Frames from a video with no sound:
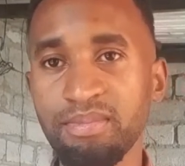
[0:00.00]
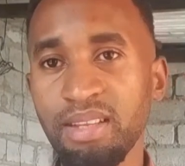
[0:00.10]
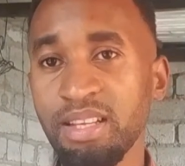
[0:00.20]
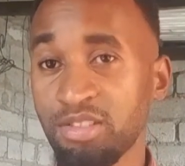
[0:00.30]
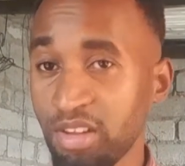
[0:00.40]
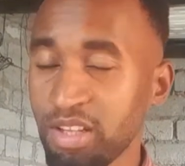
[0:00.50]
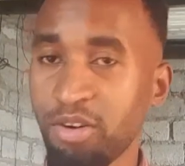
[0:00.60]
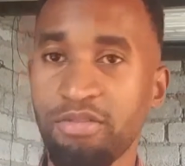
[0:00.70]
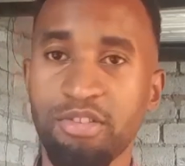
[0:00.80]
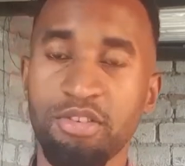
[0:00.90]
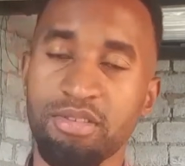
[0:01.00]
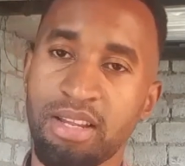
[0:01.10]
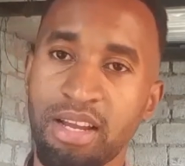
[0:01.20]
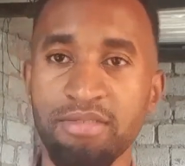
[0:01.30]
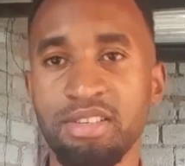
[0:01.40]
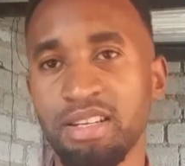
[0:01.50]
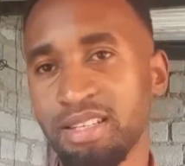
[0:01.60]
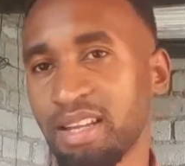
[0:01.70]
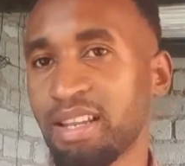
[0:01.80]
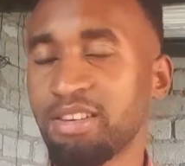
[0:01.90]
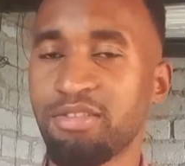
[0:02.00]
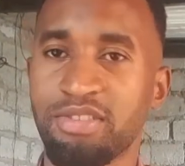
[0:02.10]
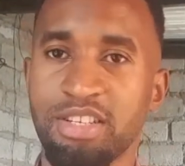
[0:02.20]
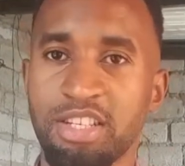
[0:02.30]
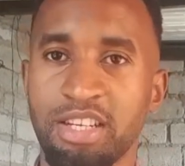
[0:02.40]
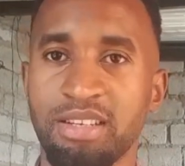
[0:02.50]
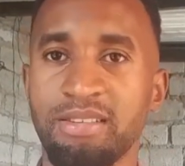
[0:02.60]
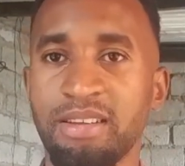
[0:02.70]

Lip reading: it's not the off-rock, like I've said, get rid of the chicken.